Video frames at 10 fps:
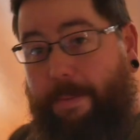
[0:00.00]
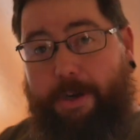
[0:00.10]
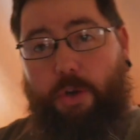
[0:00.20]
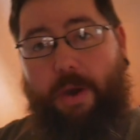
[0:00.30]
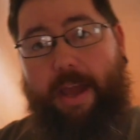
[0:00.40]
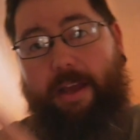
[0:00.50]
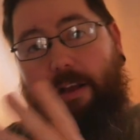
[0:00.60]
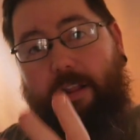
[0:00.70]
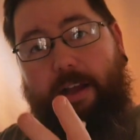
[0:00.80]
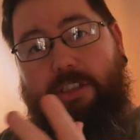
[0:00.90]
I'm going to do a
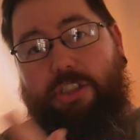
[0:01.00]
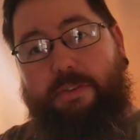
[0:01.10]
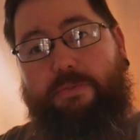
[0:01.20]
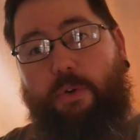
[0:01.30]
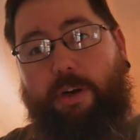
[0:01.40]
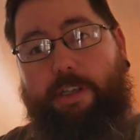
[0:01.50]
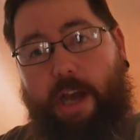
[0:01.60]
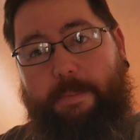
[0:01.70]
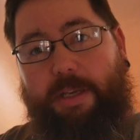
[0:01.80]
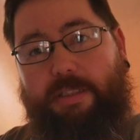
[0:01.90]
clutch for
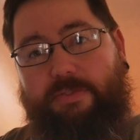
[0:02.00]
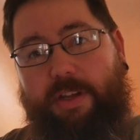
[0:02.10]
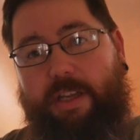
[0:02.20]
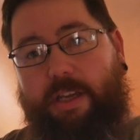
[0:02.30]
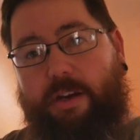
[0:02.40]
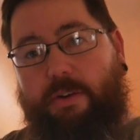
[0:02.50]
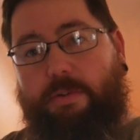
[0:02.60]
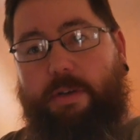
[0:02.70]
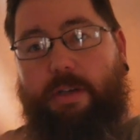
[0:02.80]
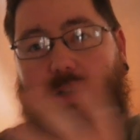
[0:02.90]
dummies video.
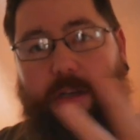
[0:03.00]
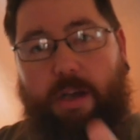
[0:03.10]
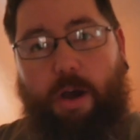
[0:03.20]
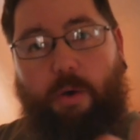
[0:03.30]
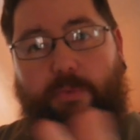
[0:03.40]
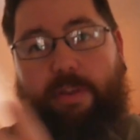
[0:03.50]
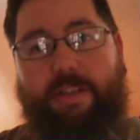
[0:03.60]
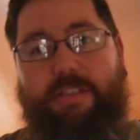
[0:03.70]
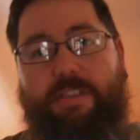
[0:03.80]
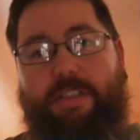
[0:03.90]
Hopefully
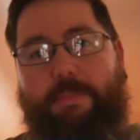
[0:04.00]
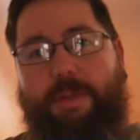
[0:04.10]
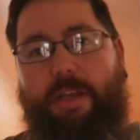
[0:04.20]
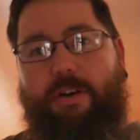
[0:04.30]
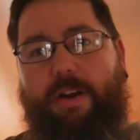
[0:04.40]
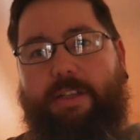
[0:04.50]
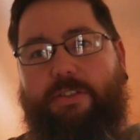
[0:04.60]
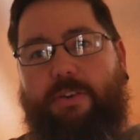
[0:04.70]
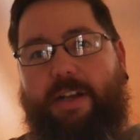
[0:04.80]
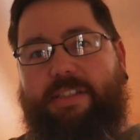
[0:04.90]
this is something you're
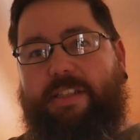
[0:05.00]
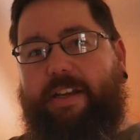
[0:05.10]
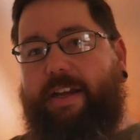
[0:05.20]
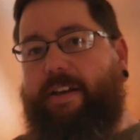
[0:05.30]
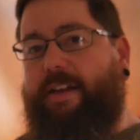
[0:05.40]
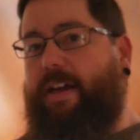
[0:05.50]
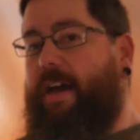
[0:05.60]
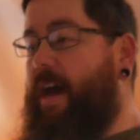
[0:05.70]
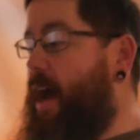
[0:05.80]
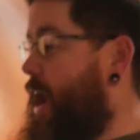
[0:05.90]
interested in.
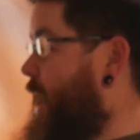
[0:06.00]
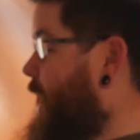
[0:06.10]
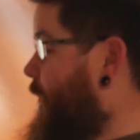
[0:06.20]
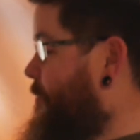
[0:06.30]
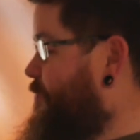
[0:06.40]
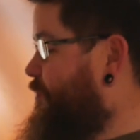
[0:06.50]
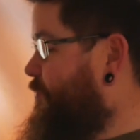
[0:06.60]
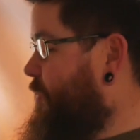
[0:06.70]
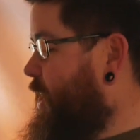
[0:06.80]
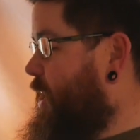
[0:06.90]
I
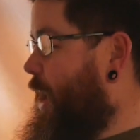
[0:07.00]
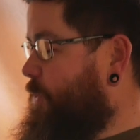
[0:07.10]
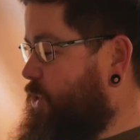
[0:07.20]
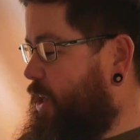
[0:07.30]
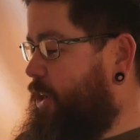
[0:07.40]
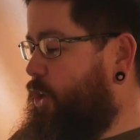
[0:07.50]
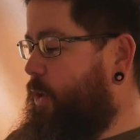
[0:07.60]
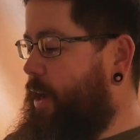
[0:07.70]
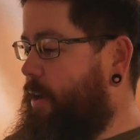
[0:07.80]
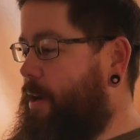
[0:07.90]
was going to do
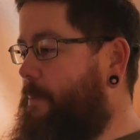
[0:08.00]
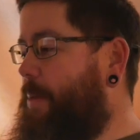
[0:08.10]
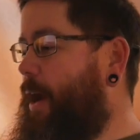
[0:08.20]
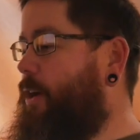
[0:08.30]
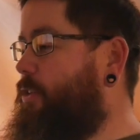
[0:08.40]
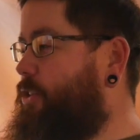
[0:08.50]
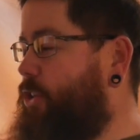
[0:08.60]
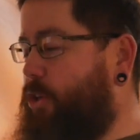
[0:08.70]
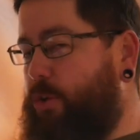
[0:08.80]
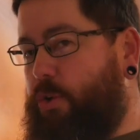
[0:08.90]
it compared
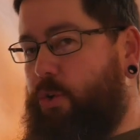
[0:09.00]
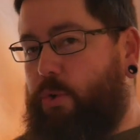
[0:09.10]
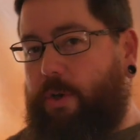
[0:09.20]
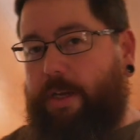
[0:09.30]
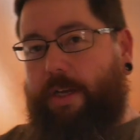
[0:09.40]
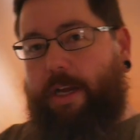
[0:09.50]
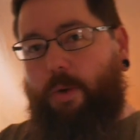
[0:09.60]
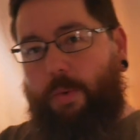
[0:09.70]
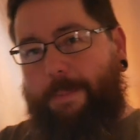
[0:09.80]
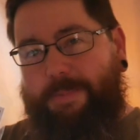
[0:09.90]
to
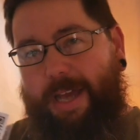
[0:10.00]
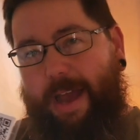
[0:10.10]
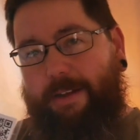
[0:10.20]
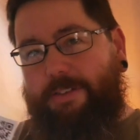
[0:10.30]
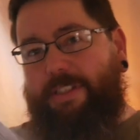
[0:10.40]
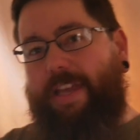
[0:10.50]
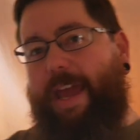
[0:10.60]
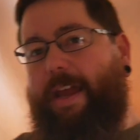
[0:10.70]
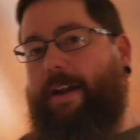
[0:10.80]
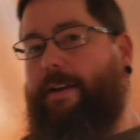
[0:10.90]
reptile
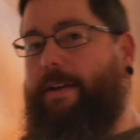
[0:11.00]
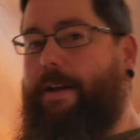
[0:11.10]
scan,